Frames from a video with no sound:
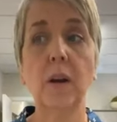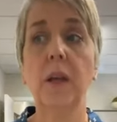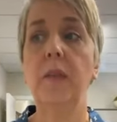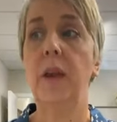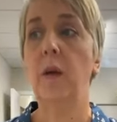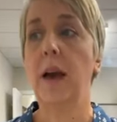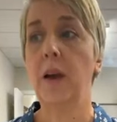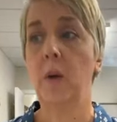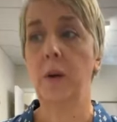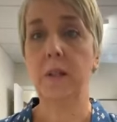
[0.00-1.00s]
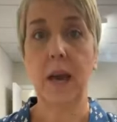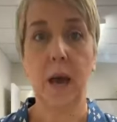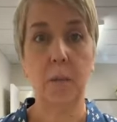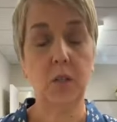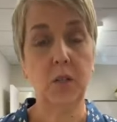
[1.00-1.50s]
And then I go into
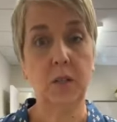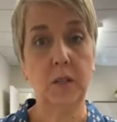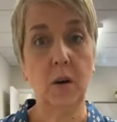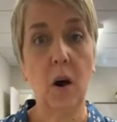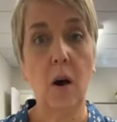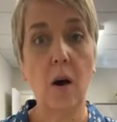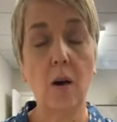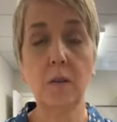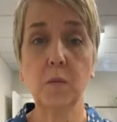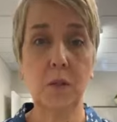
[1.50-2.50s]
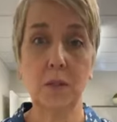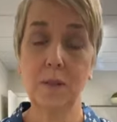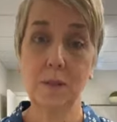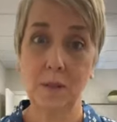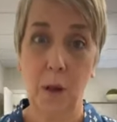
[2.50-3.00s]
how much does it cost, which is,
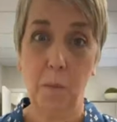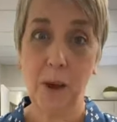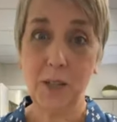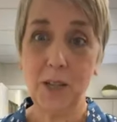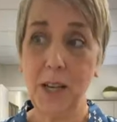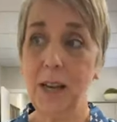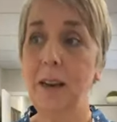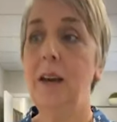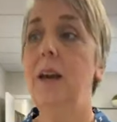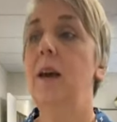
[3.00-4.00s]
budgeting.